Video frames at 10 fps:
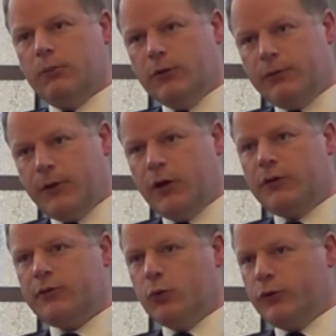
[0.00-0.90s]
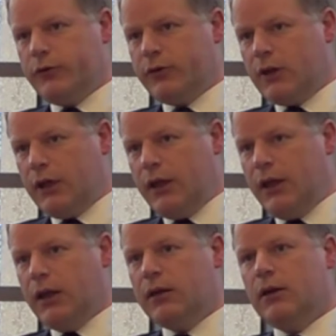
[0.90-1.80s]
but first wanted to
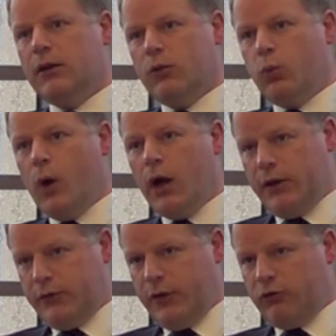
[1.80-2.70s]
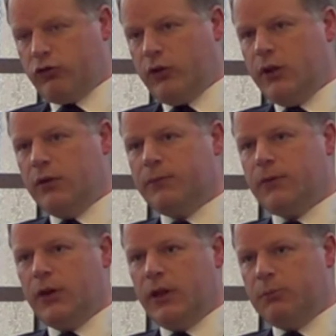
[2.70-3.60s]
clear the way, essentially, of
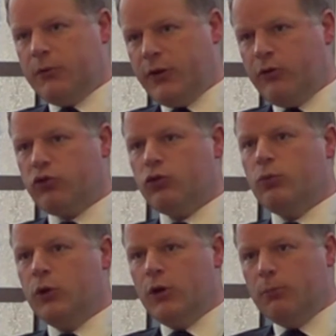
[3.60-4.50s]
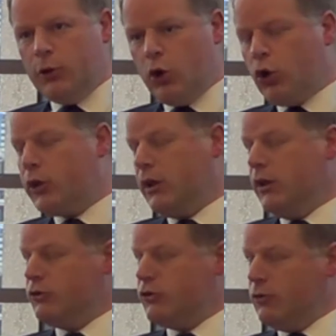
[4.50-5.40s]
any potential locking
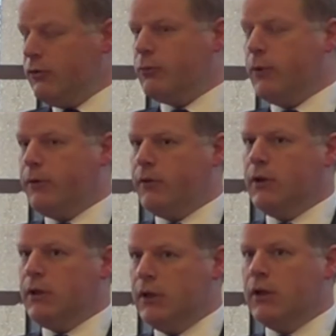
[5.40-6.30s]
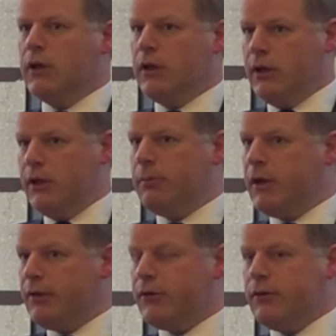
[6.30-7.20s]
issues with the Eli Lilly
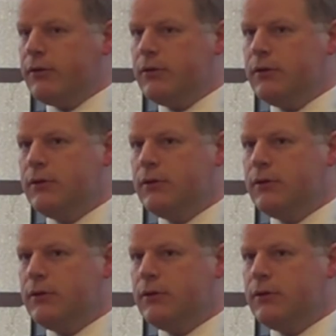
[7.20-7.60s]
patent.